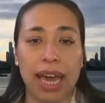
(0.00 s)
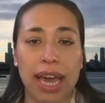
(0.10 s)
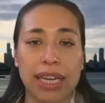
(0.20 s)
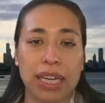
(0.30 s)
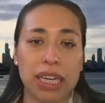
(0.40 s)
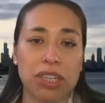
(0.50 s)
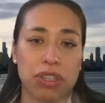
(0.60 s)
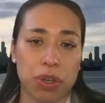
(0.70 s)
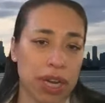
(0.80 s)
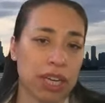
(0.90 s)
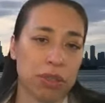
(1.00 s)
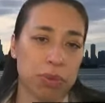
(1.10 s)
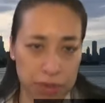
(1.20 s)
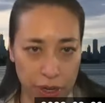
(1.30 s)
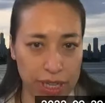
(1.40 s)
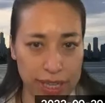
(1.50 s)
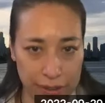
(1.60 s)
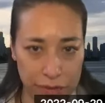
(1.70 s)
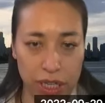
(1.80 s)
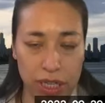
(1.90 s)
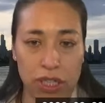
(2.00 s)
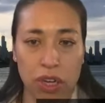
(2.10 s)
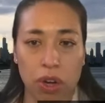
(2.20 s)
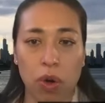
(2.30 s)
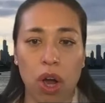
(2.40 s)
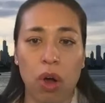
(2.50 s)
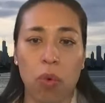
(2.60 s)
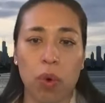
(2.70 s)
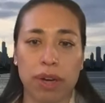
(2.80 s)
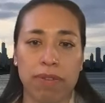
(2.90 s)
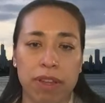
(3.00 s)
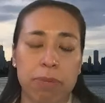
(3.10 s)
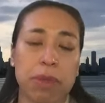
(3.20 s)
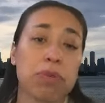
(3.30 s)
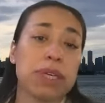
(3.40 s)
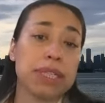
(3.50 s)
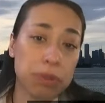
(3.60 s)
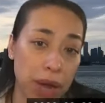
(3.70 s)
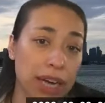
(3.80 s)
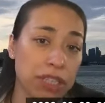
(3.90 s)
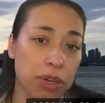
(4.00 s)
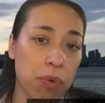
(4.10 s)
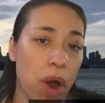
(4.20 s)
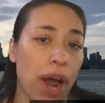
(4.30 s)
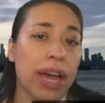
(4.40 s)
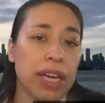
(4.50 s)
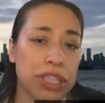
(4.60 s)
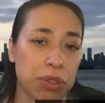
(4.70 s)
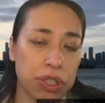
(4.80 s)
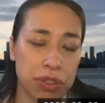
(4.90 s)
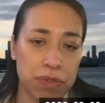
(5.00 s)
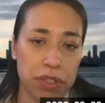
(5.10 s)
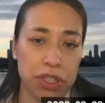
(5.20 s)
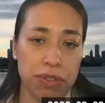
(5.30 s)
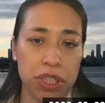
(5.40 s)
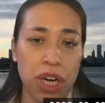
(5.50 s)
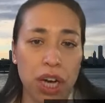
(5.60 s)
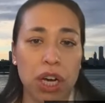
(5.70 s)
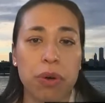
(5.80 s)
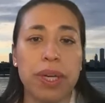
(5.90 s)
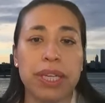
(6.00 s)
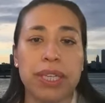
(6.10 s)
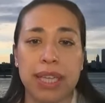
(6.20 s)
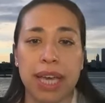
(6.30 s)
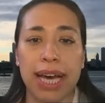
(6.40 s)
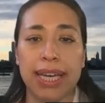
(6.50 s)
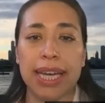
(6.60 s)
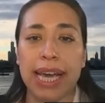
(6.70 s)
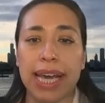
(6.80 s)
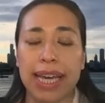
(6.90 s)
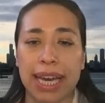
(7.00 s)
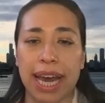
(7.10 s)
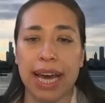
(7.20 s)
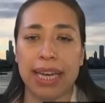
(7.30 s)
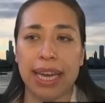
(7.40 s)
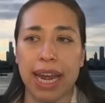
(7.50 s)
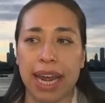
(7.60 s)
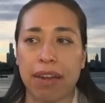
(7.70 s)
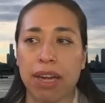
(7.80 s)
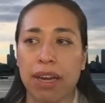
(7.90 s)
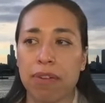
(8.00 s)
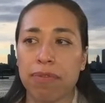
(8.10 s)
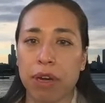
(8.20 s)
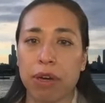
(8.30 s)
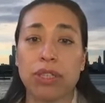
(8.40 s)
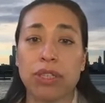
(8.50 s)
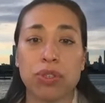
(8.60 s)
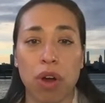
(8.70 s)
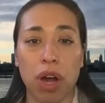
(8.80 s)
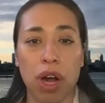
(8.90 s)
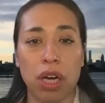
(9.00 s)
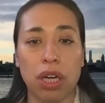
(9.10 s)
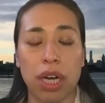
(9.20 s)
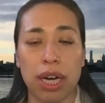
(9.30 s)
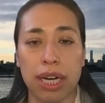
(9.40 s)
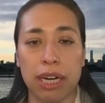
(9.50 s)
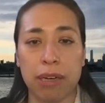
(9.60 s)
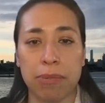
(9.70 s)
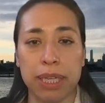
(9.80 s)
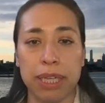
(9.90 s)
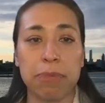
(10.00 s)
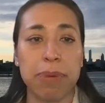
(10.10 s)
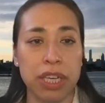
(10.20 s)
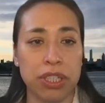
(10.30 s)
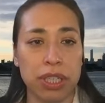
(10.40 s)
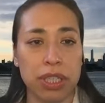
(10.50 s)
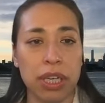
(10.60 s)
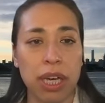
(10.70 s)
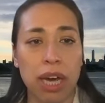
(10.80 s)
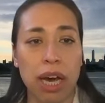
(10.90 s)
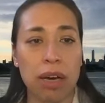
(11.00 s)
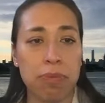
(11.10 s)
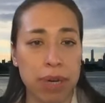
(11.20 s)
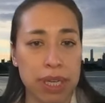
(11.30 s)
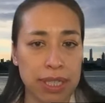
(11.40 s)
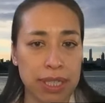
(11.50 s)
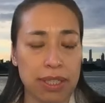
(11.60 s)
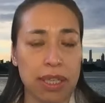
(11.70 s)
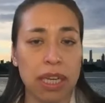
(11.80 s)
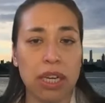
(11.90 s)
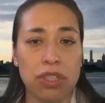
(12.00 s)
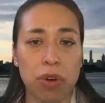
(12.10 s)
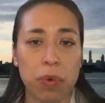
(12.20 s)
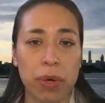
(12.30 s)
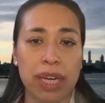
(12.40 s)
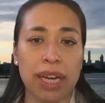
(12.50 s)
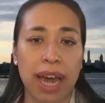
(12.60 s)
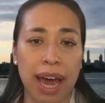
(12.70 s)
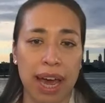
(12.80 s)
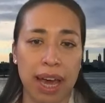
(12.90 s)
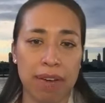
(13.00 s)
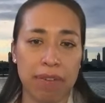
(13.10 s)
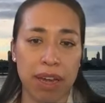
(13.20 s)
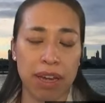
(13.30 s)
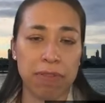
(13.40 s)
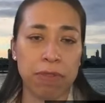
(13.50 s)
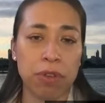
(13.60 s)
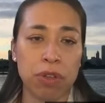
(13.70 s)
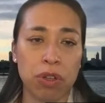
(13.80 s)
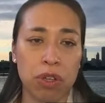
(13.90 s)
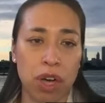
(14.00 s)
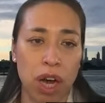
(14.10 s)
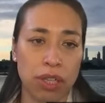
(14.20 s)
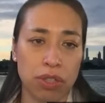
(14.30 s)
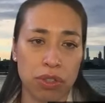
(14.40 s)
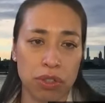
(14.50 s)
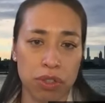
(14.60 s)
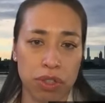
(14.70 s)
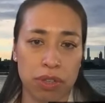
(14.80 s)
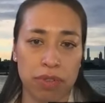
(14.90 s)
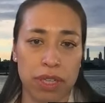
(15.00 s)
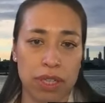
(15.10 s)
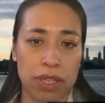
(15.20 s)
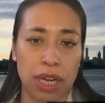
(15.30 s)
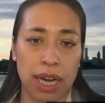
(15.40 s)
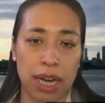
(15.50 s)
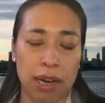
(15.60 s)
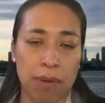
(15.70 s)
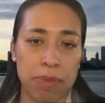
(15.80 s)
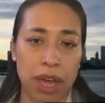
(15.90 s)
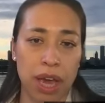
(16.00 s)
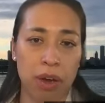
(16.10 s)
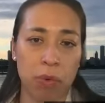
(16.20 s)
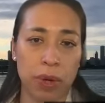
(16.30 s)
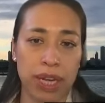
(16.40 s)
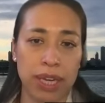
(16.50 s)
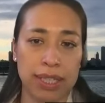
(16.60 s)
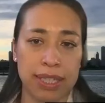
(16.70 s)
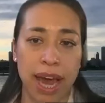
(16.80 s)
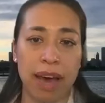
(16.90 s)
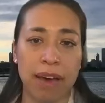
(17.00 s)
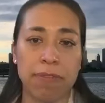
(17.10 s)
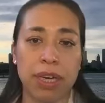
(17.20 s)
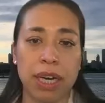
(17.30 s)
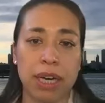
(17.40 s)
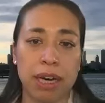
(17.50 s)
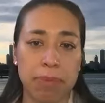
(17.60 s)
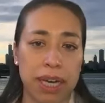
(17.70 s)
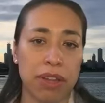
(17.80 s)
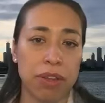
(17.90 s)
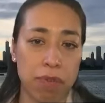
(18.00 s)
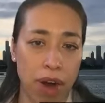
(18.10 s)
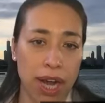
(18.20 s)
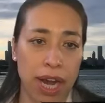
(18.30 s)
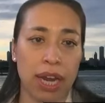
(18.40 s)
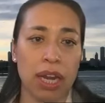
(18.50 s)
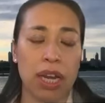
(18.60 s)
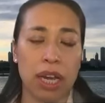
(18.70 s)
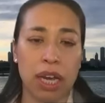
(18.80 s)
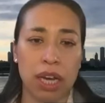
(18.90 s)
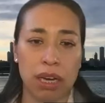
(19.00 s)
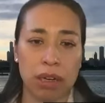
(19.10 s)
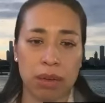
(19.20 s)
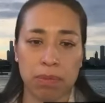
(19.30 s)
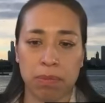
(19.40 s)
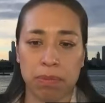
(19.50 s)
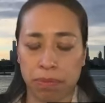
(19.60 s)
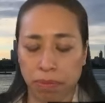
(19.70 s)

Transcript: and each location was very different. So one of them and the reason actually why I chose University of Chicago is that it had a very strong um, inpatient uh, presence. So we have a full consult service um, that we staff um, Monday through Friday. Um,